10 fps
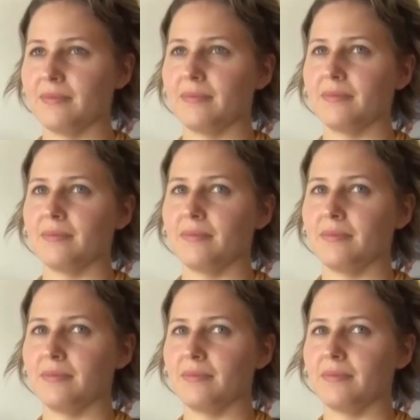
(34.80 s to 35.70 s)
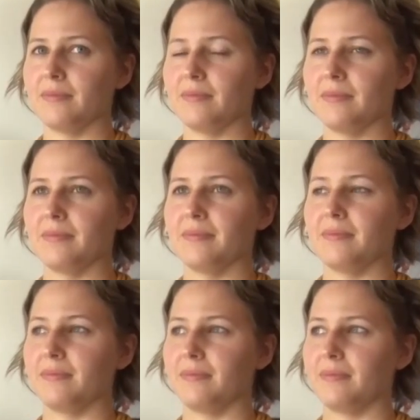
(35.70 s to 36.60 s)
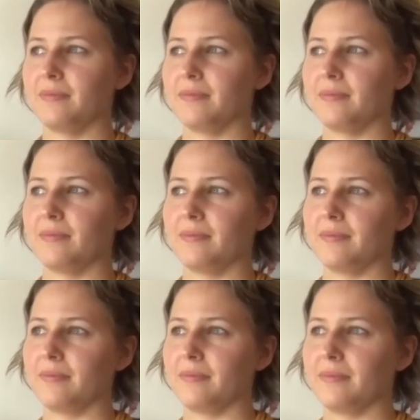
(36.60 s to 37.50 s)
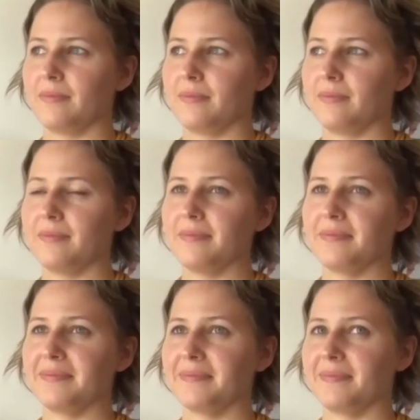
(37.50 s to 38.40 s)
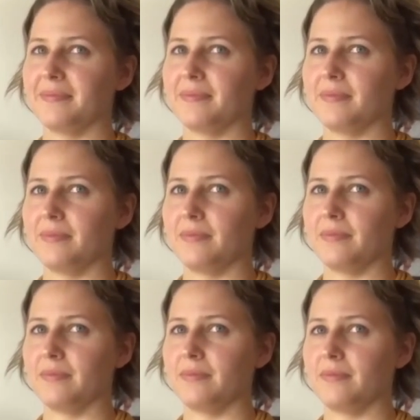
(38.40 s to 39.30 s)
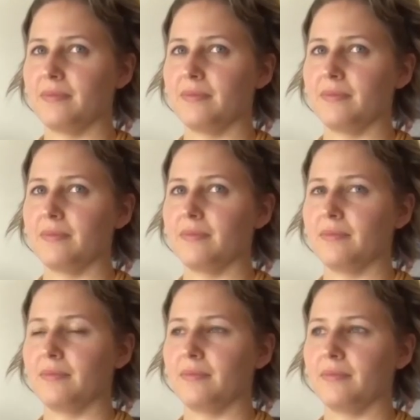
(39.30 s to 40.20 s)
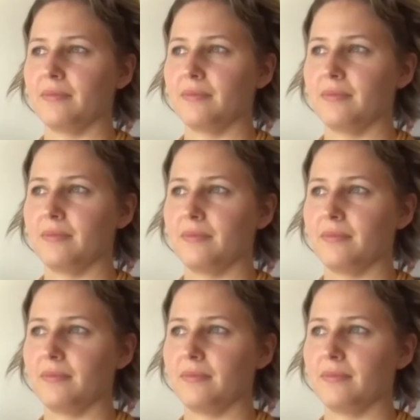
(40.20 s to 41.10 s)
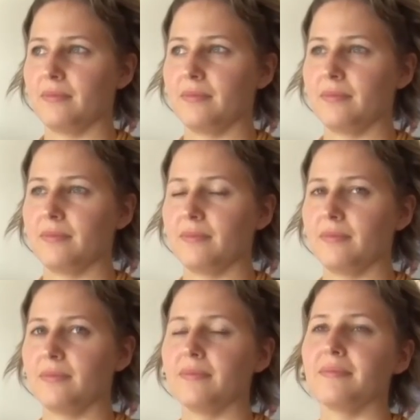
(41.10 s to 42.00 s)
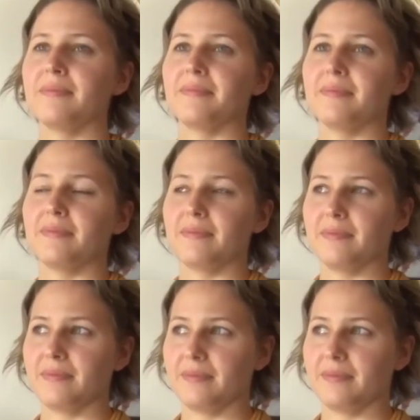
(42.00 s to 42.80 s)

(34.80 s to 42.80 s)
This person isn't speaking.